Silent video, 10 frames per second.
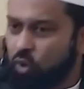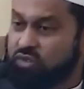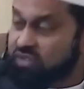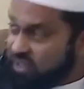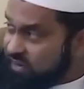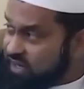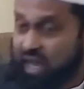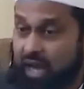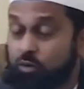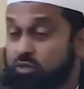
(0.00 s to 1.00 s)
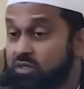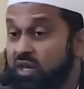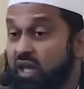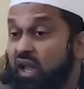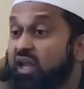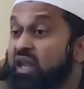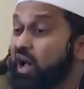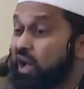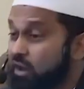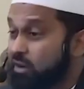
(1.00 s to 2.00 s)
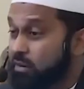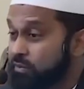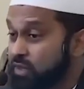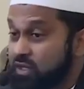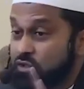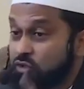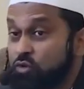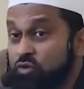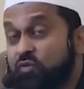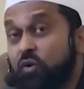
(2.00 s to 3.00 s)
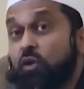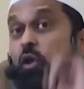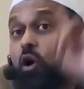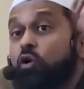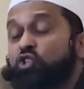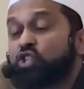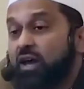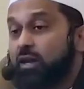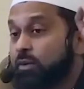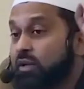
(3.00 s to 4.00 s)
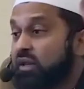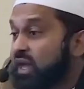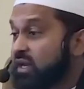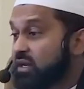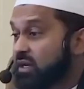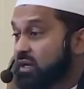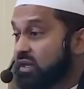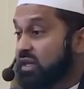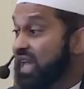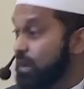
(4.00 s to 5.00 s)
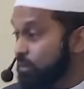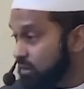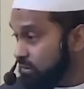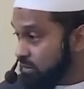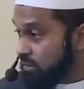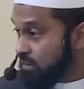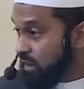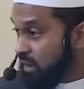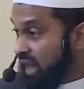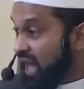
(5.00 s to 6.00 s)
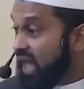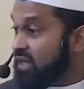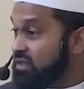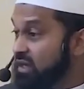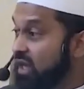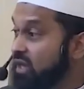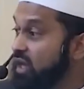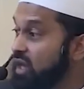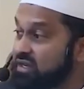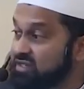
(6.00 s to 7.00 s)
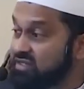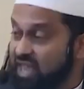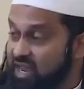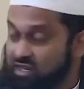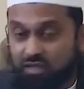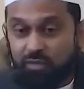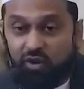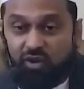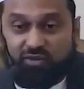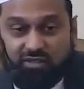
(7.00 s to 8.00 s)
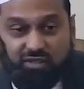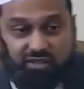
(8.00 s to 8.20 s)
goats, even cows. Nahar is used for large animal like the camel. And Allah is saying to the Prophet